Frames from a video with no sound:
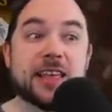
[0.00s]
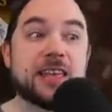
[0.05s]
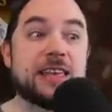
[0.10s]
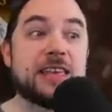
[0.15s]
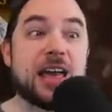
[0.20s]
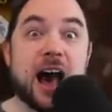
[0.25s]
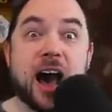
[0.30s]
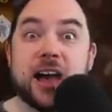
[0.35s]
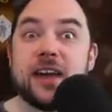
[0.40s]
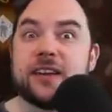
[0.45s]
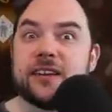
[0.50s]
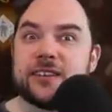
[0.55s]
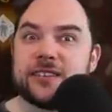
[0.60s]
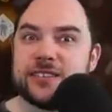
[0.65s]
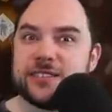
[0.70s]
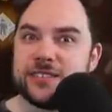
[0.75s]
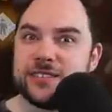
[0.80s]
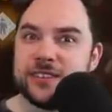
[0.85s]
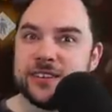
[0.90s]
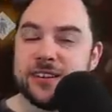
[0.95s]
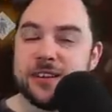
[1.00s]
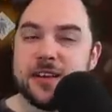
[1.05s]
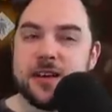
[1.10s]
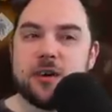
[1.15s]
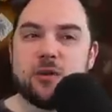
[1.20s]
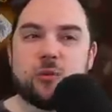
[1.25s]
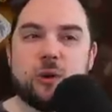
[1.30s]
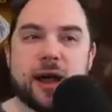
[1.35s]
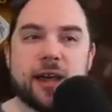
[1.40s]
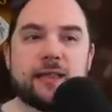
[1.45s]
Yikes,
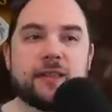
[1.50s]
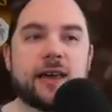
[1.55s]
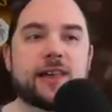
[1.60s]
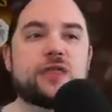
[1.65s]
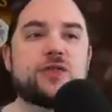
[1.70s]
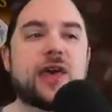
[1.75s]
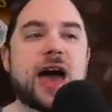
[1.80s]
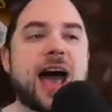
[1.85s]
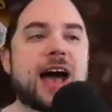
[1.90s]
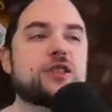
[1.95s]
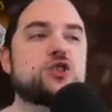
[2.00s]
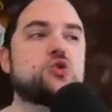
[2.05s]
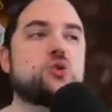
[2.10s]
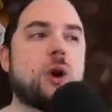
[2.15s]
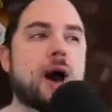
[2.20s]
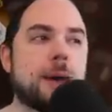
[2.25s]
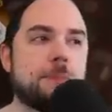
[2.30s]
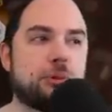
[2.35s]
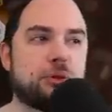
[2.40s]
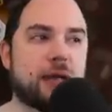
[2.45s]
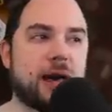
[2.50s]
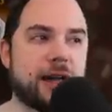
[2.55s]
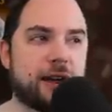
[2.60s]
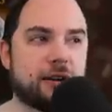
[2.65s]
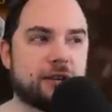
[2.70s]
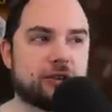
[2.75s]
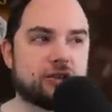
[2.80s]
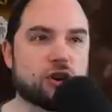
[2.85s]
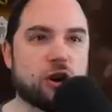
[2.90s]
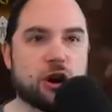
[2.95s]
right? Like that's why
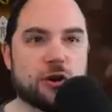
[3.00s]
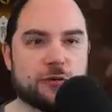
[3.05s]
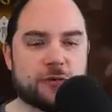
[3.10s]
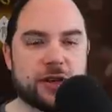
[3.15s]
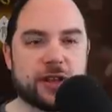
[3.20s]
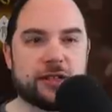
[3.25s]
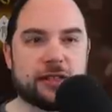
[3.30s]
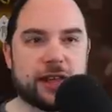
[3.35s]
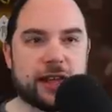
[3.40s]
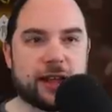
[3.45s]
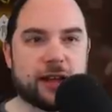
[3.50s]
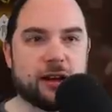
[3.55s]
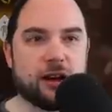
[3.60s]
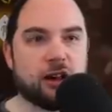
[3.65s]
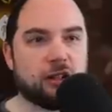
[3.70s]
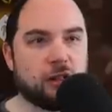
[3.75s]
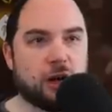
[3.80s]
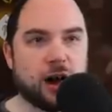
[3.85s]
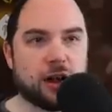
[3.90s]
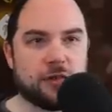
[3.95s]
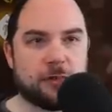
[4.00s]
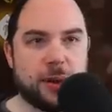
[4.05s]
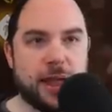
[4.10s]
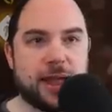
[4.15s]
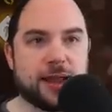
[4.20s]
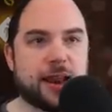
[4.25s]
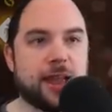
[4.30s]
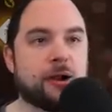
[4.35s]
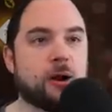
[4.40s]
players are feeling a lot of pain.